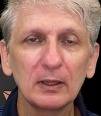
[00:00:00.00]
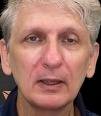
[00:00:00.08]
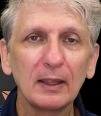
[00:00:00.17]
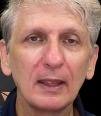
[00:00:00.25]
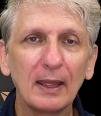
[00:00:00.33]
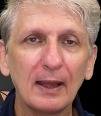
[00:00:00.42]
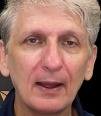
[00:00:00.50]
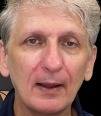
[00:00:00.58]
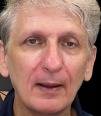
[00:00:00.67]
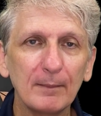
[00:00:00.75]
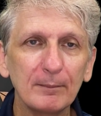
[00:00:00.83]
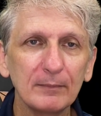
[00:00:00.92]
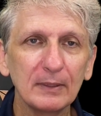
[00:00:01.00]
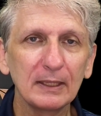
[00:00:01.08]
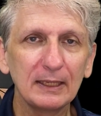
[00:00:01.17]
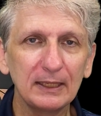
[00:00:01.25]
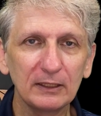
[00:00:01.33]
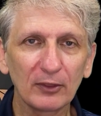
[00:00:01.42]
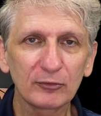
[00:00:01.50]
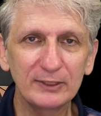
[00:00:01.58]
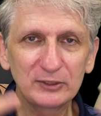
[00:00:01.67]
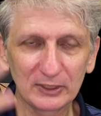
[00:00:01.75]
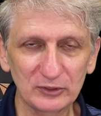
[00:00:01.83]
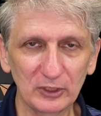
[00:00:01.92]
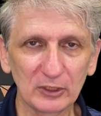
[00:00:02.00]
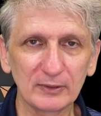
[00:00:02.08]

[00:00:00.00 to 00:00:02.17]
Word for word: in a 360 degree video.